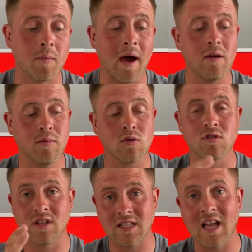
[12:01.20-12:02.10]
about
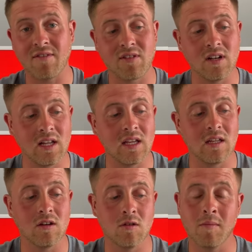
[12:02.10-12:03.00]
because they're
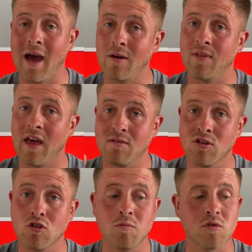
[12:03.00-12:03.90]
definitely um, out there
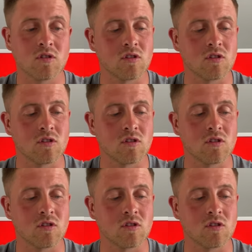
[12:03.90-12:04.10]
in numerous